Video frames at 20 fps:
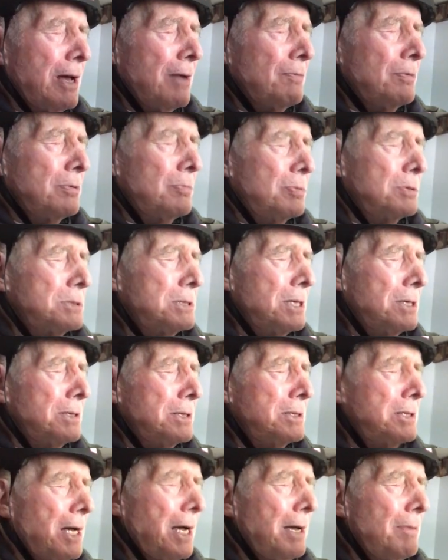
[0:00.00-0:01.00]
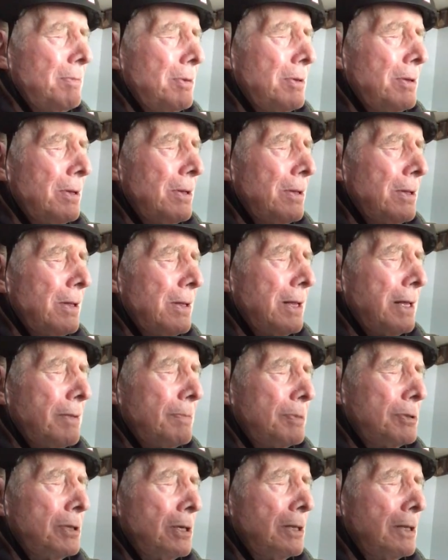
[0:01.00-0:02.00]
half the percent of the time,
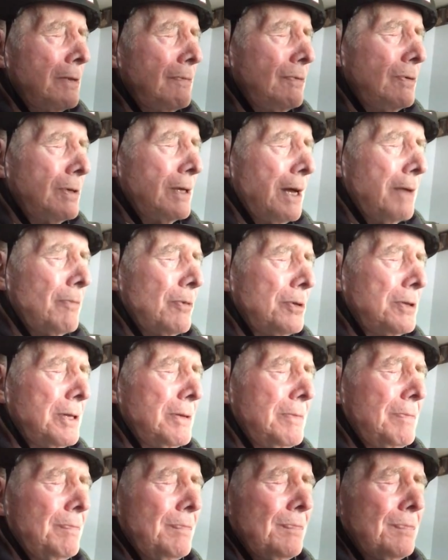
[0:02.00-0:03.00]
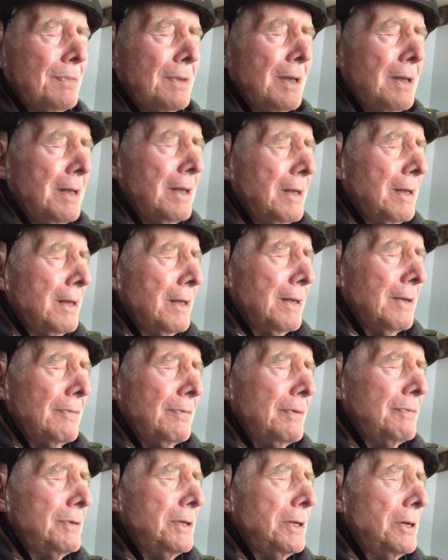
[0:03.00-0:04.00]
particularly if you got within
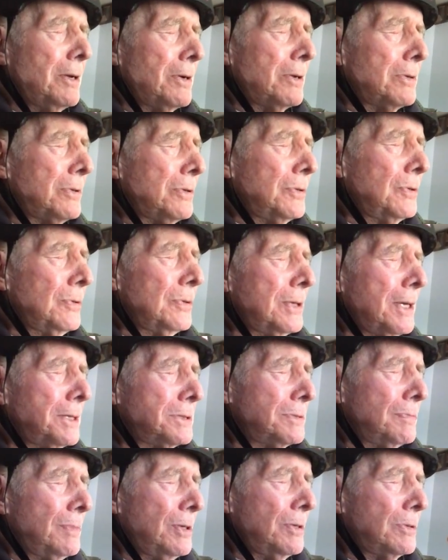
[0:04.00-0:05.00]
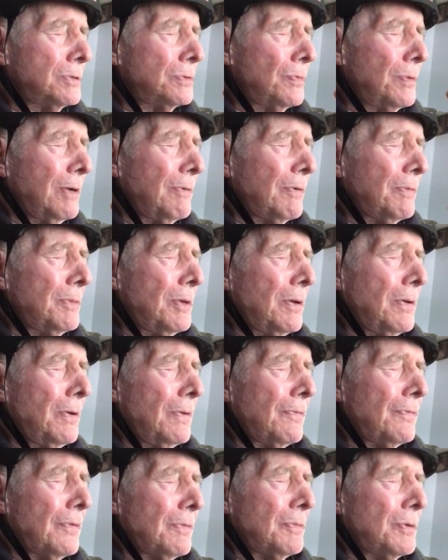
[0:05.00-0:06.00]
1,500 to 2,000 meters away from the
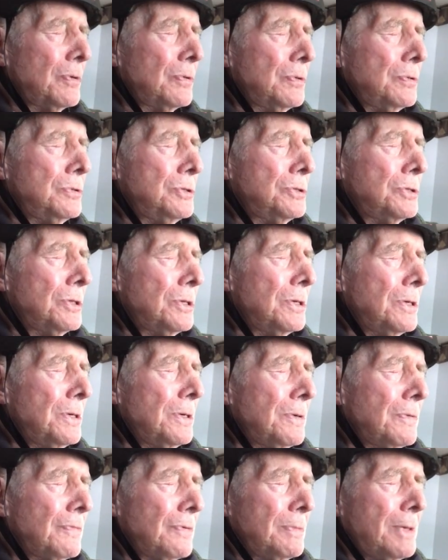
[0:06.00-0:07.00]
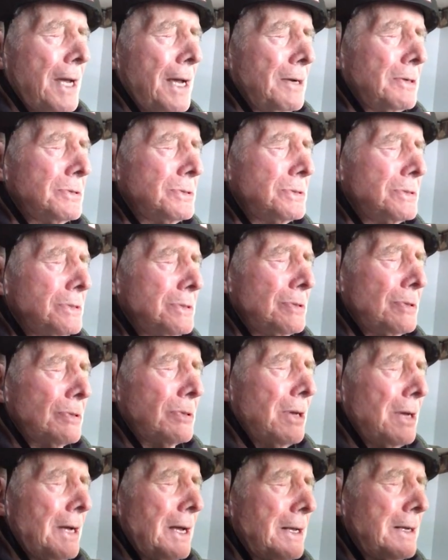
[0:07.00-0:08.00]
hooch, from the house. You're
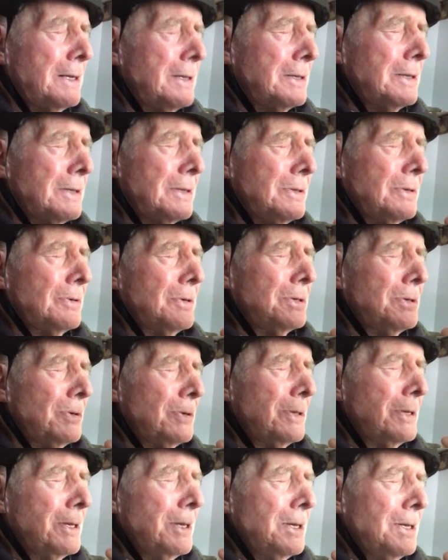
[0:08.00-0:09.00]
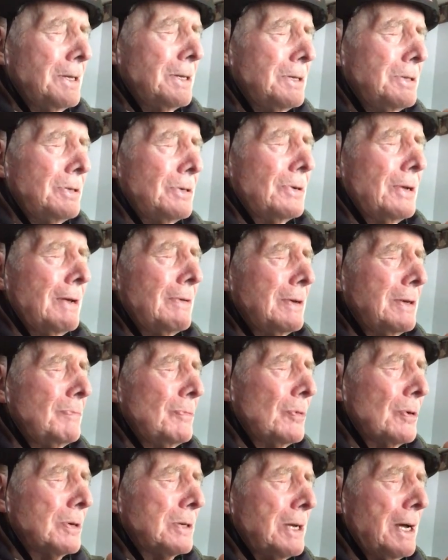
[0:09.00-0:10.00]
gone. You don't have any
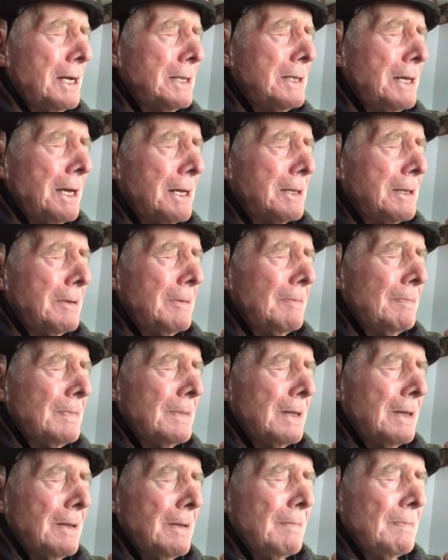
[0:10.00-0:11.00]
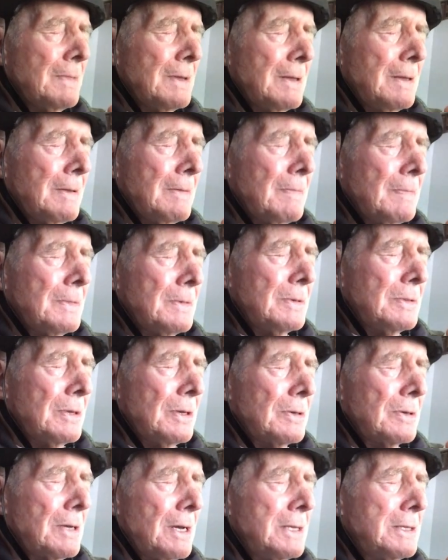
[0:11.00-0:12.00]
more contact.
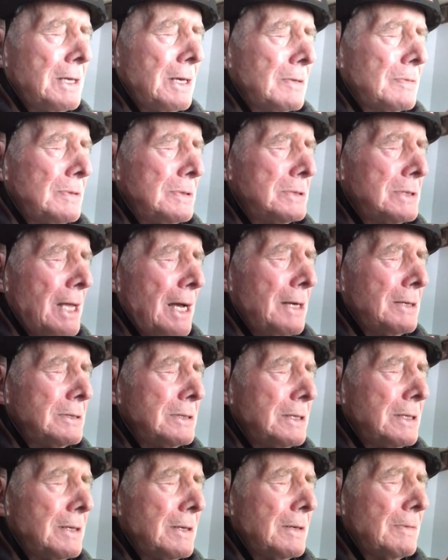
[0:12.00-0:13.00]
Contact was lousy.